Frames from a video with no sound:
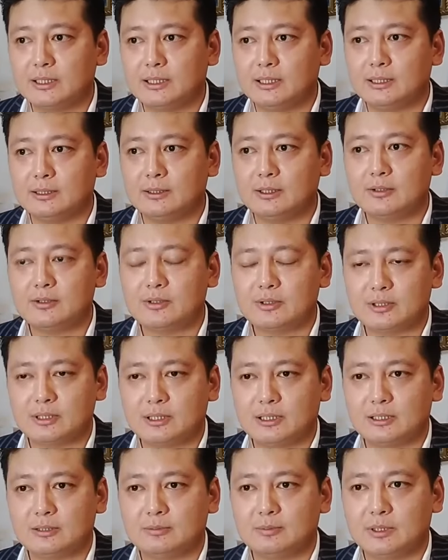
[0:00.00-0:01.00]
not just
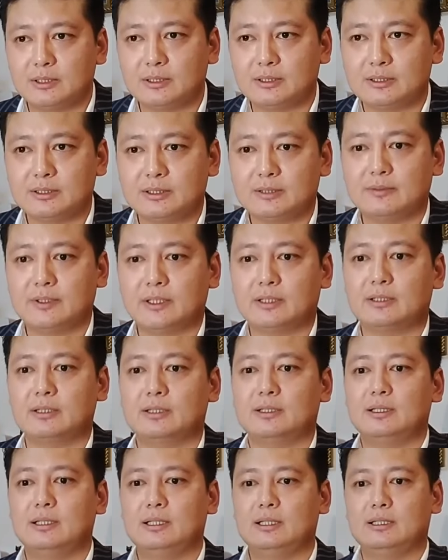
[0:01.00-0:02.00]
us, but the civic
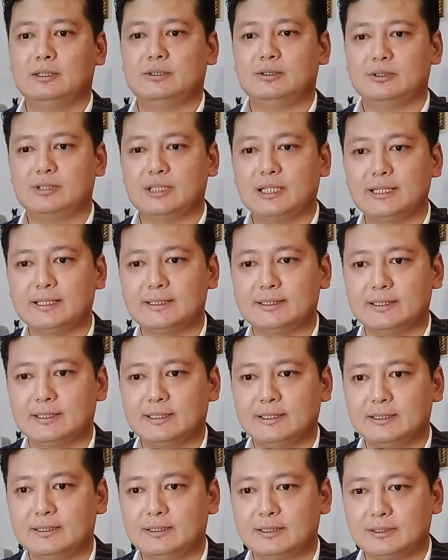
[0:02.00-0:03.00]

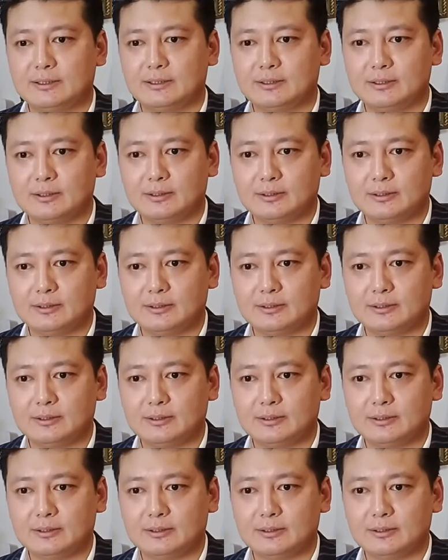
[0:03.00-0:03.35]
societies and,